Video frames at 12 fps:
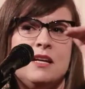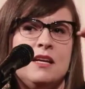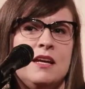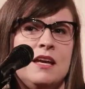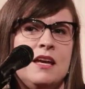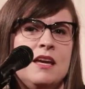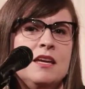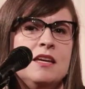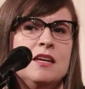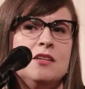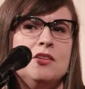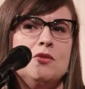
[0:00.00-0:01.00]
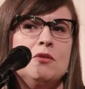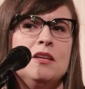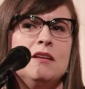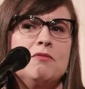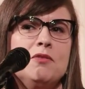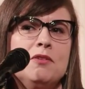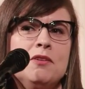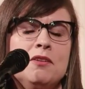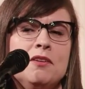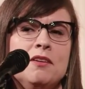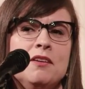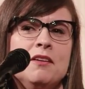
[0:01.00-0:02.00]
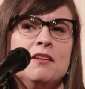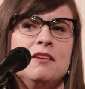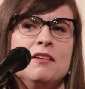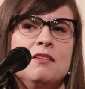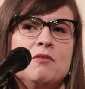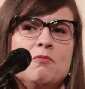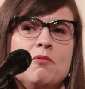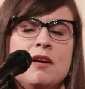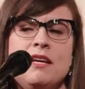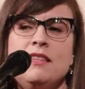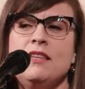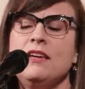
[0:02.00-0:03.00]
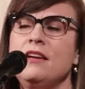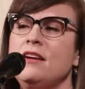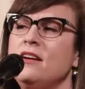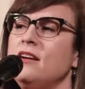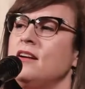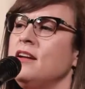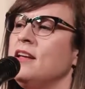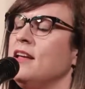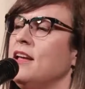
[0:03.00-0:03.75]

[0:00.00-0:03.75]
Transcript: of hanging low level right in the air.